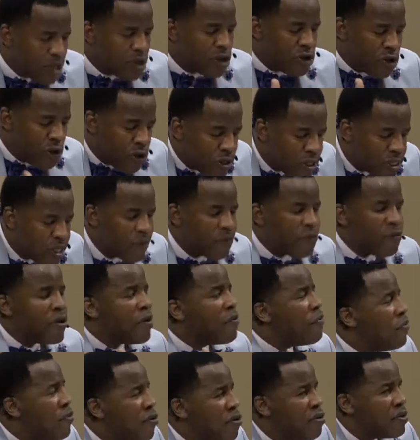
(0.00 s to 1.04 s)
Joseph
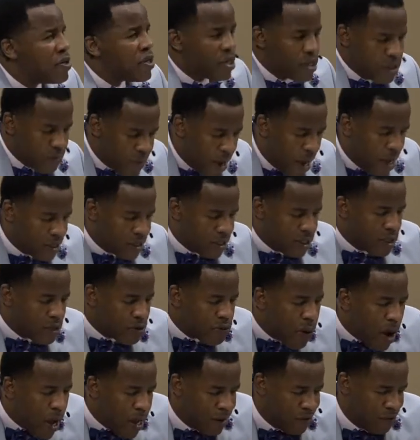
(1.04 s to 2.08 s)
refuse his master's
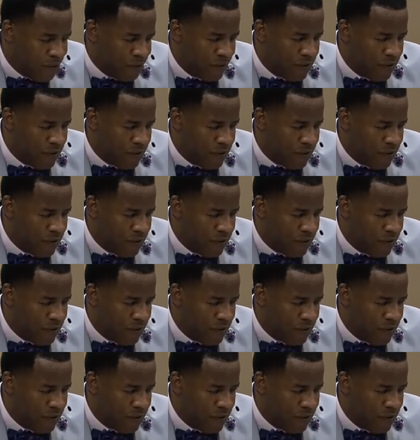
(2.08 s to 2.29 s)
wife.